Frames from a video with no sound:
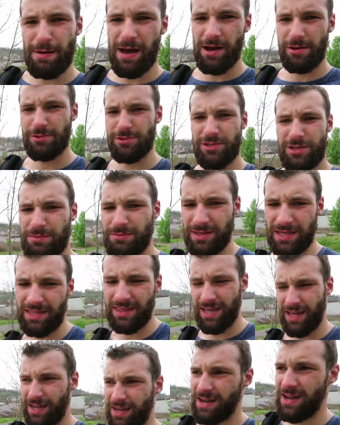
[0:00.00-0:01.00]
pounds or something like
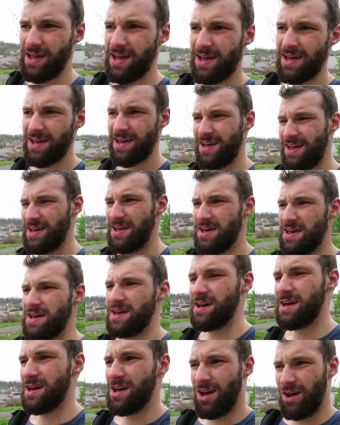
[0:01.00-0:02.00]
that,
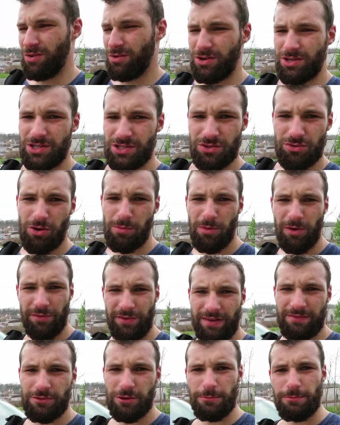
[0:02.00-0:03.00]
which is normal
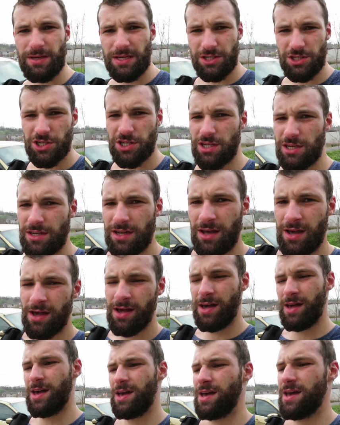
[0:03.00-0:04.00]
for after a big cheat.
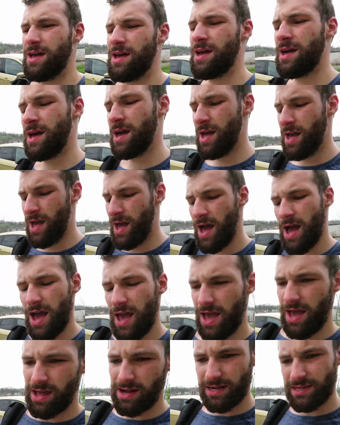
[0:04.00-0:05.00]

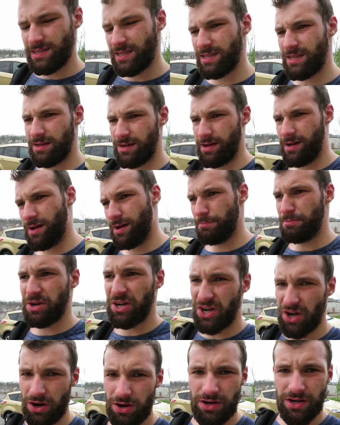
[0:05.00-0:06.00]
And I did a
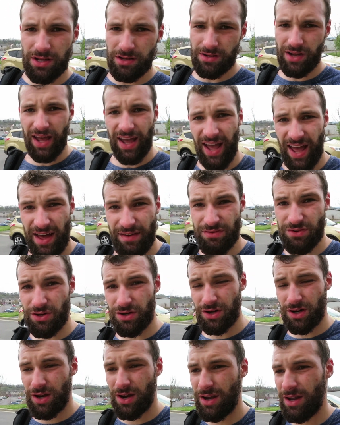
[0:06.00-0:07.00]
big cardio day
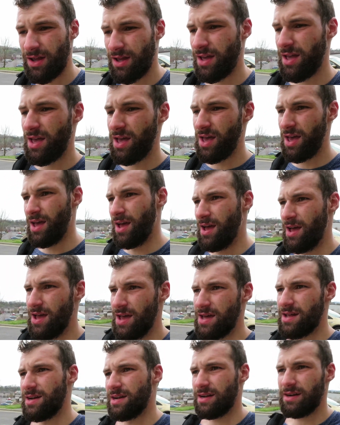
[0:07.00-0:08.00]
after,
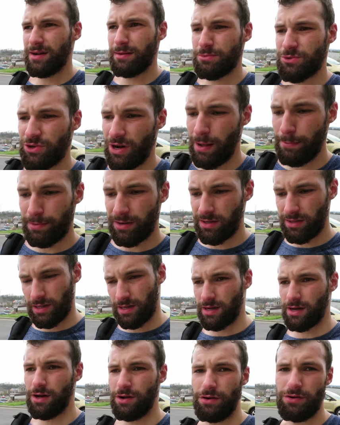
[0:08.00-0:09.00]
and I ended up dropping to
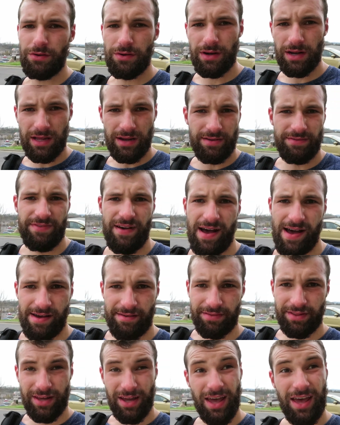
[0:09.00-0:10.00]
like
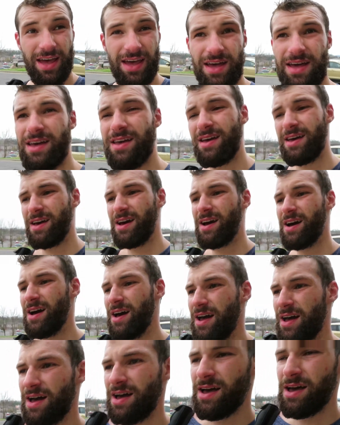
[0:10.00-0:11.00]
185. Like
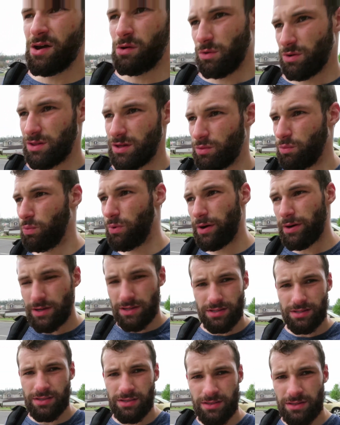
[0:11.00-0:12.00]
within
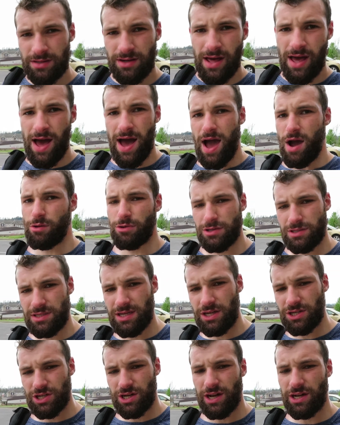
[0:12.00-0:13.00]
1 hour
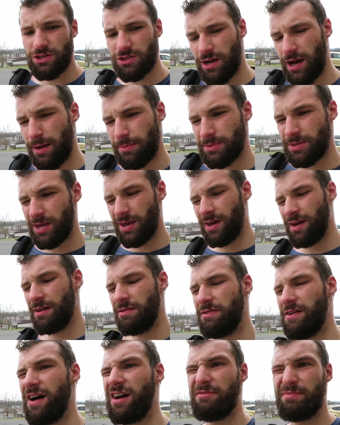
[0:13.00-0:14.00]
session, I dropped
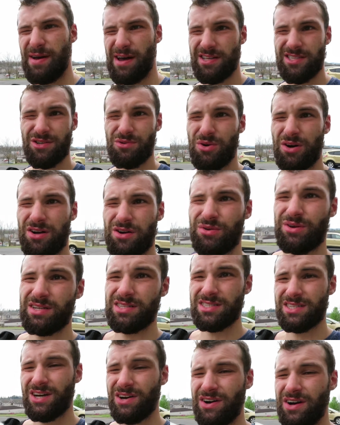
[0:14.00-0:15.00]
5 pounds of water
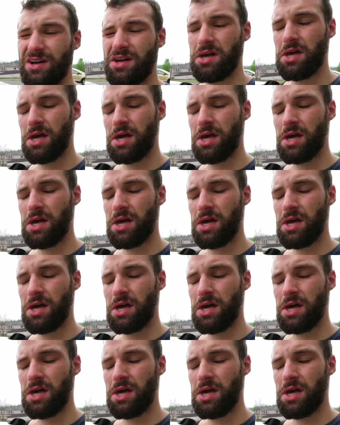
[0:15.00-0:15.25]
weight. So,